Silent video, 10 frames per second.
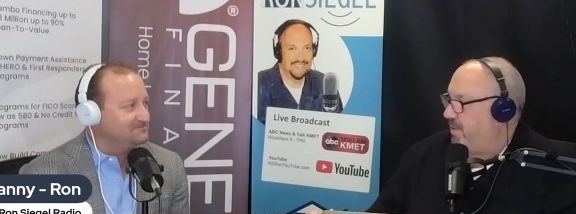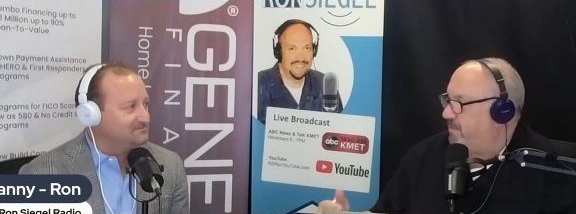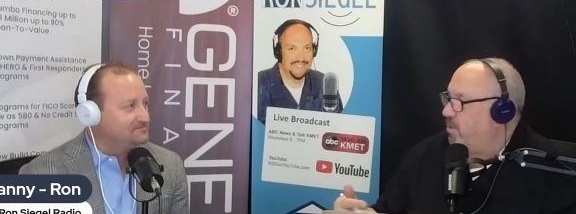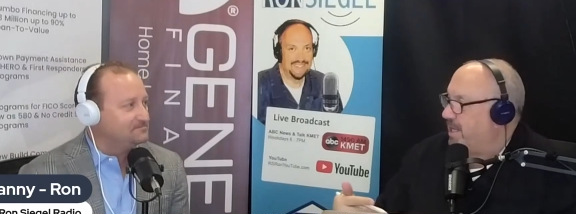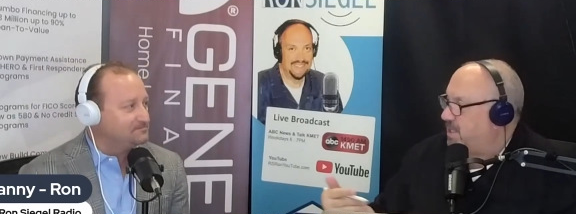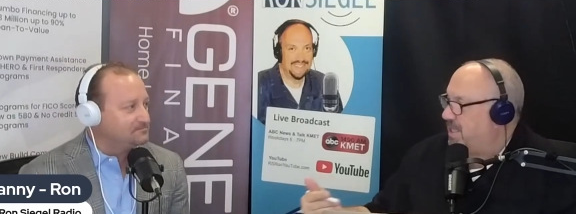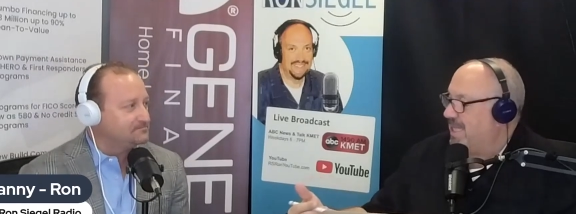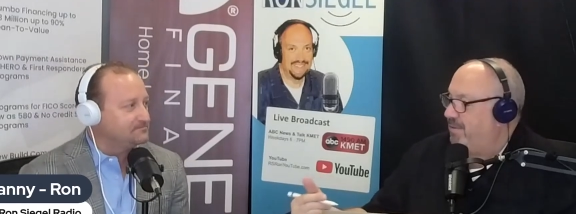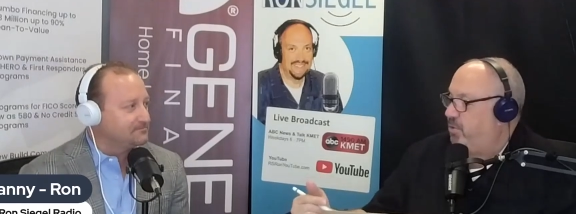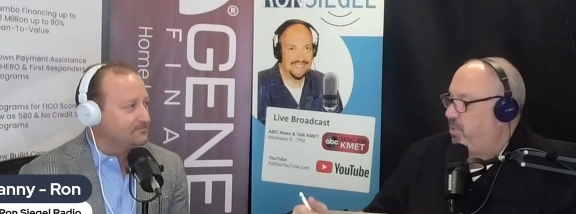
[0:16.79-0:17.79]
Speaker 1: They've only
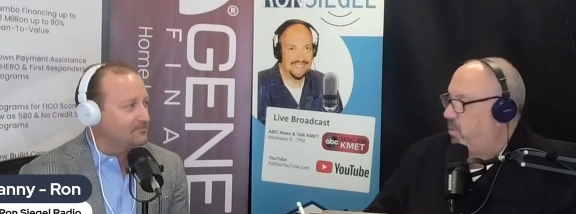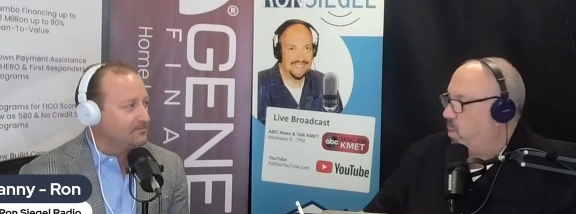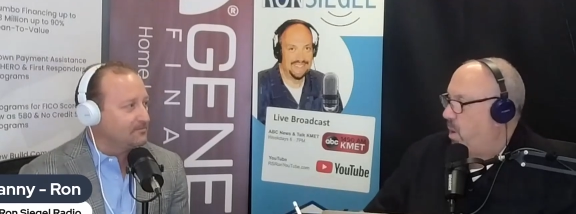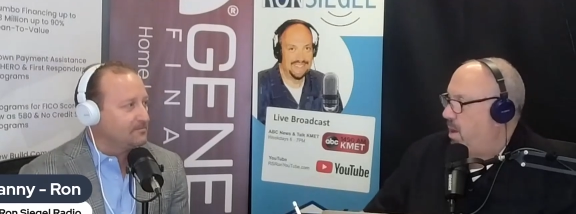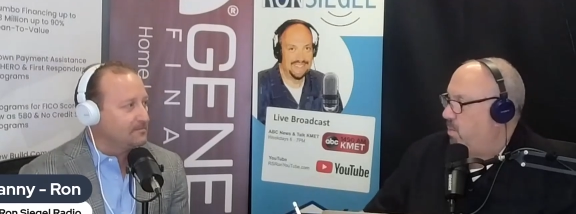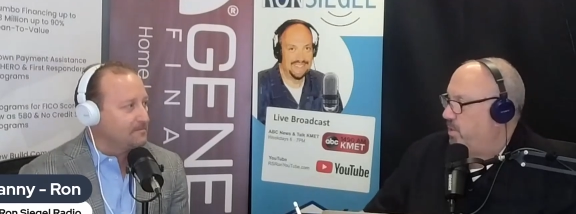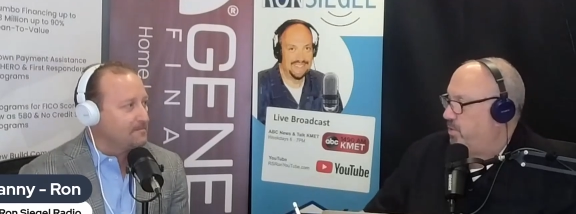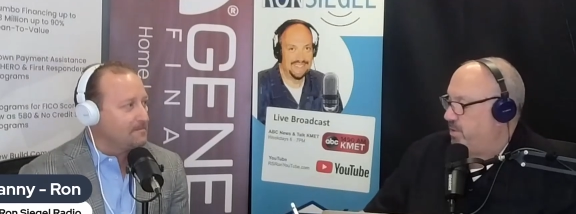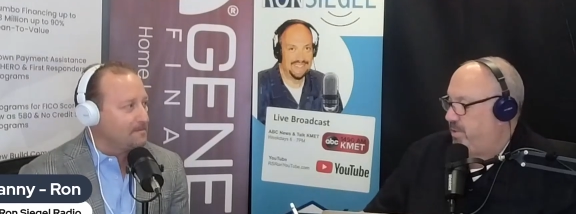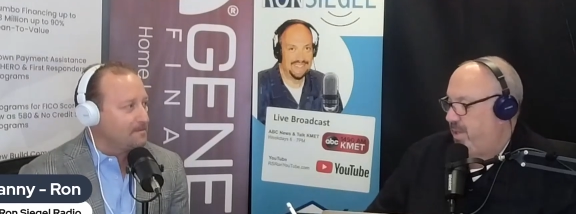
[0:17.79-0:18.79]
lived through one, which
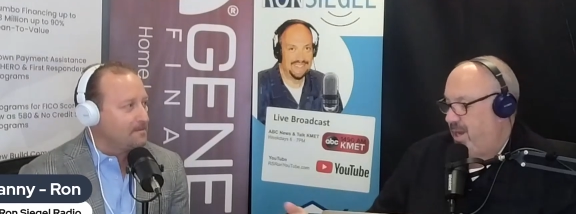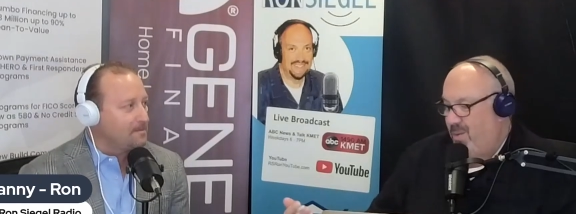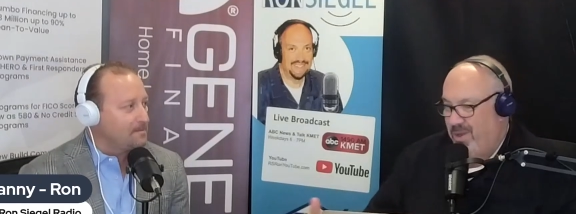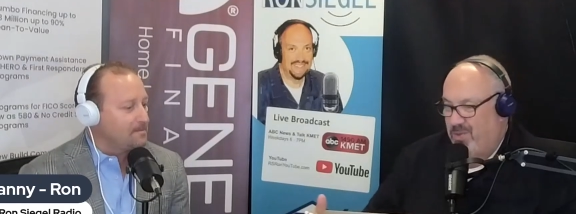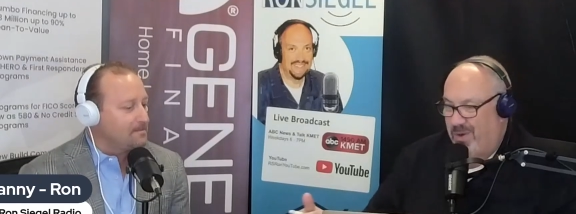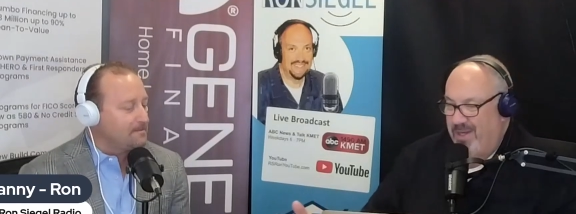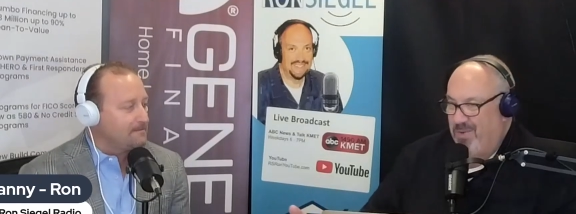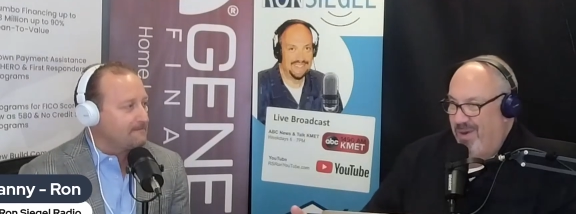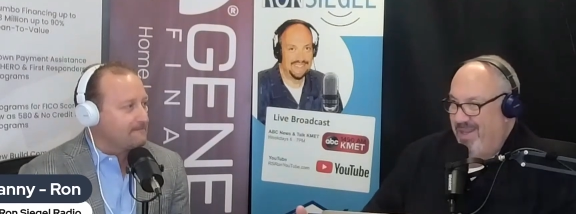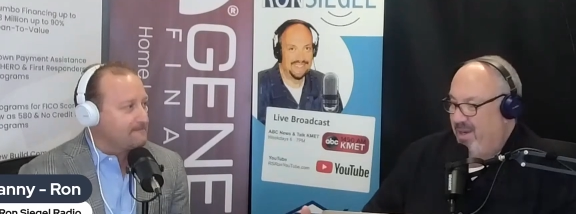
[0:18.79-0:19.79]
was well,
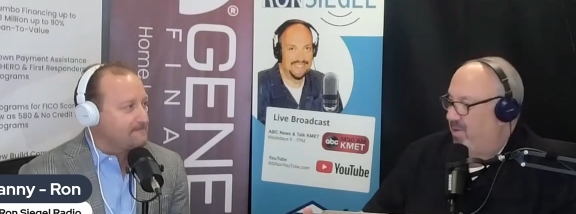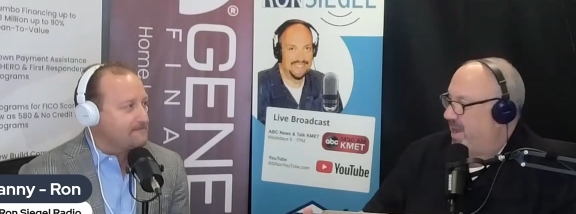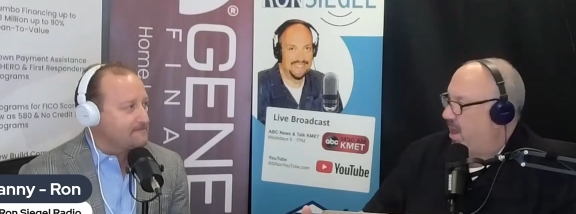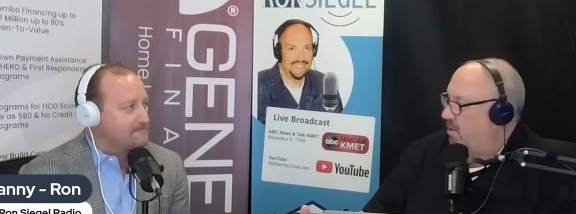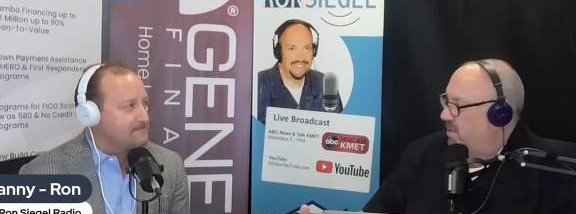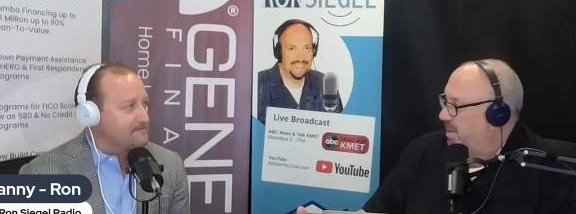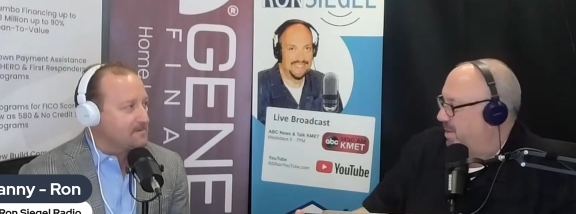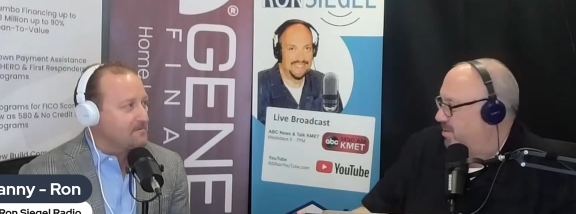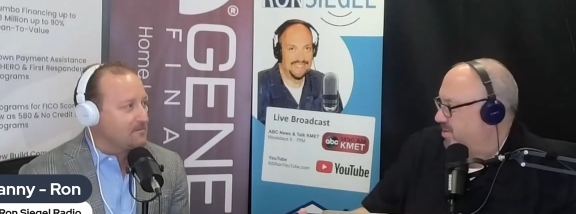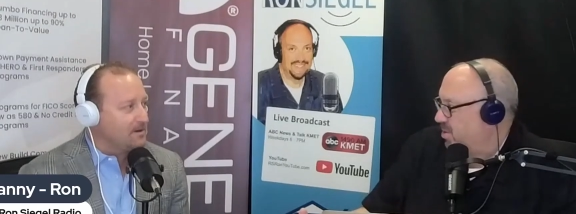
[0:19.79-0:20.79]
2020. They don't count. I mean,
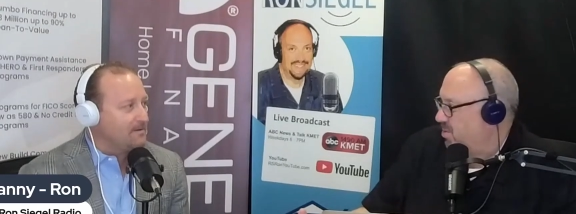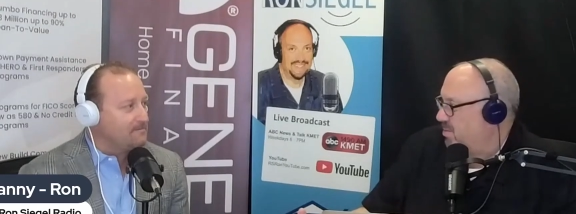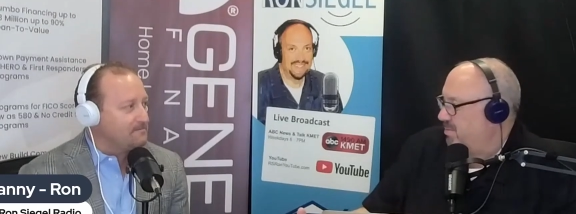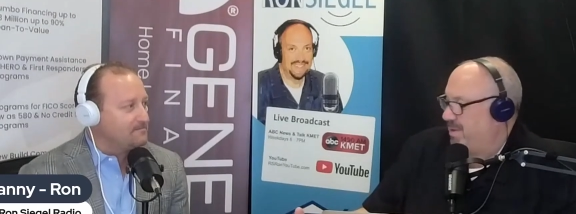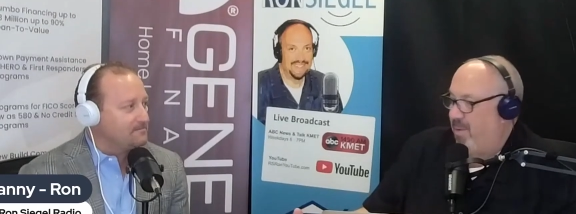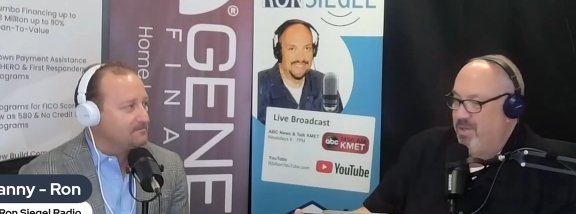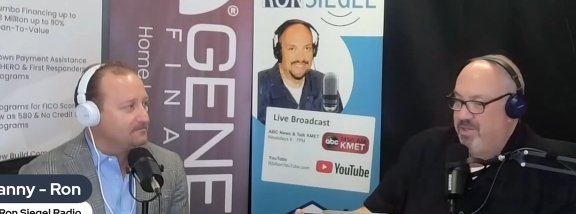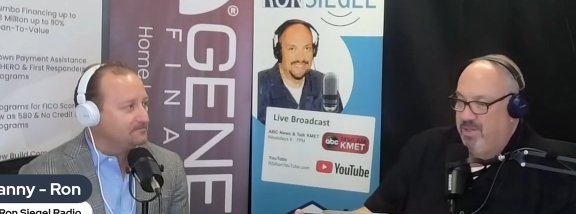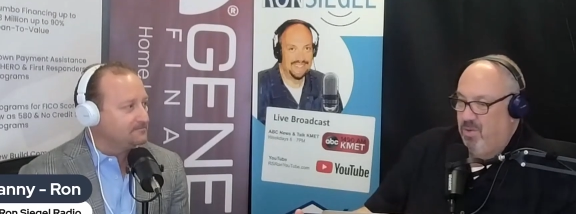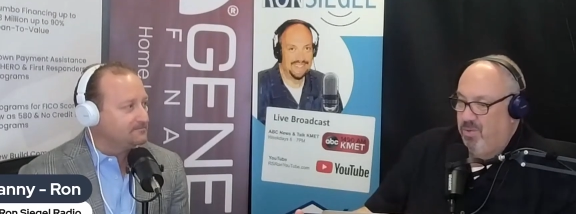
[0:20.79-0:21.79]
that was right. a, that was
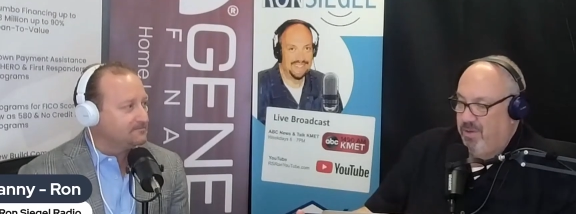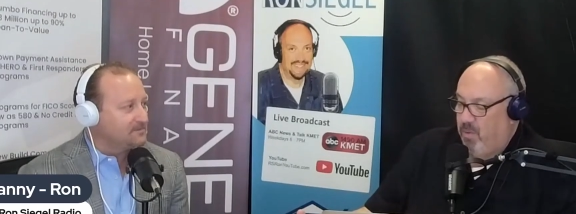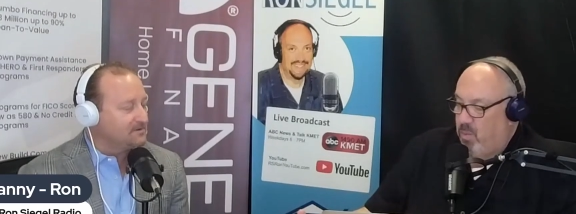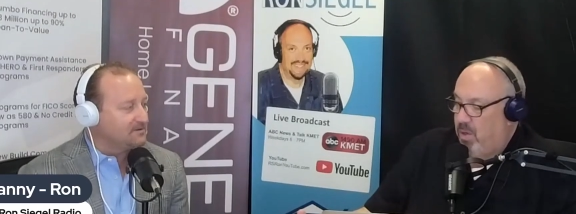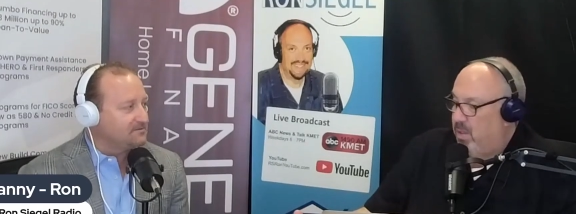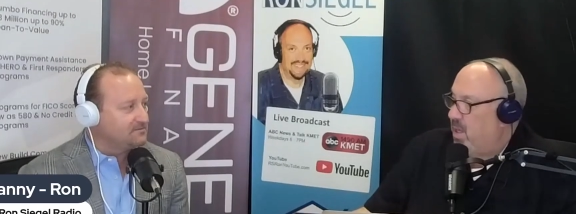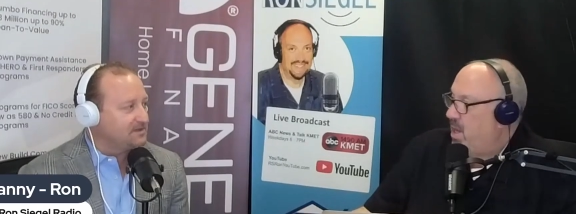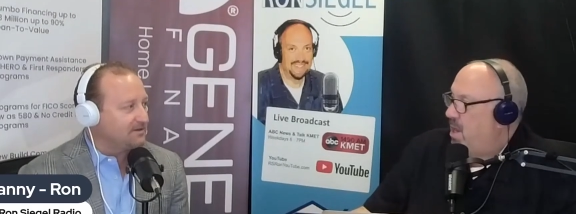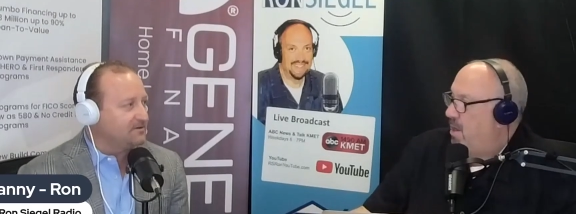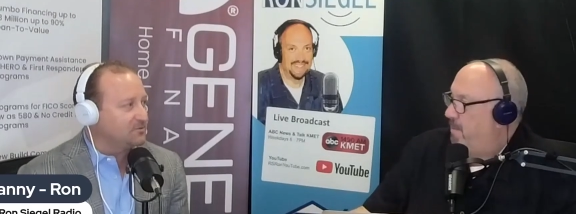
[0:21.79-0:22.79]
just a whole different world.
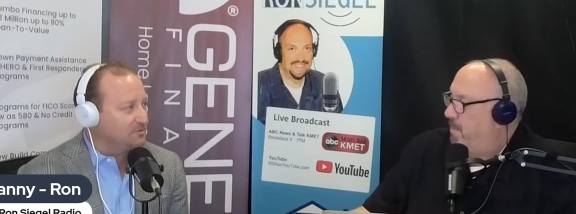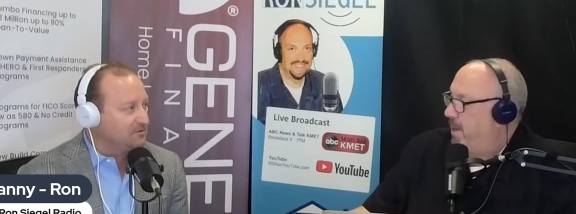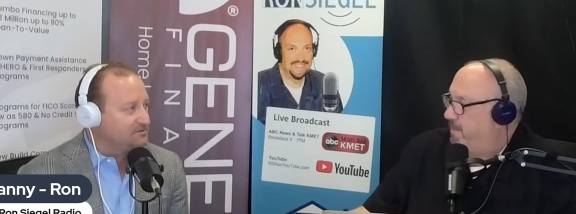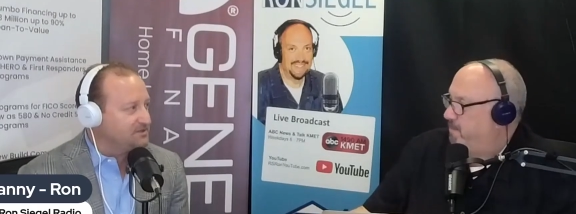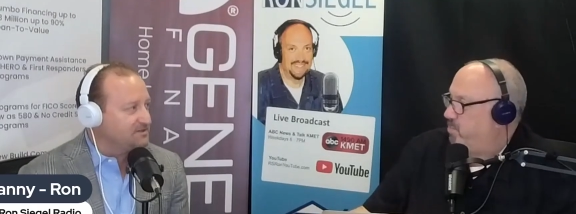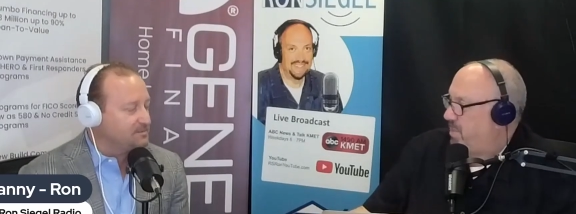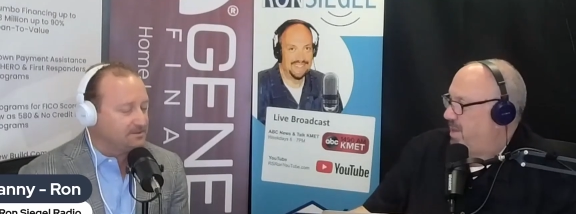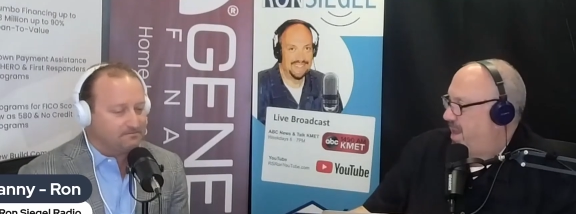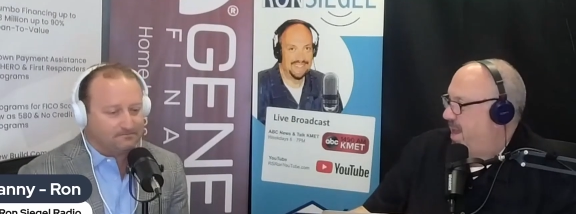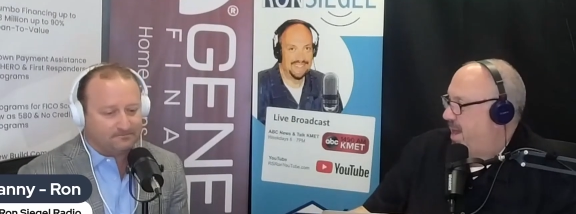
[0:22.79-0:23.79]
Technical but, adjustment.
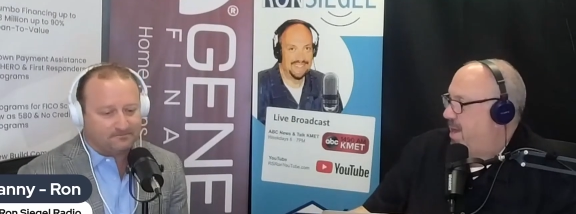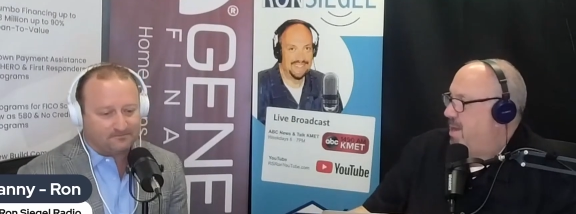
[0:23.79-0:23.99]
Yeah,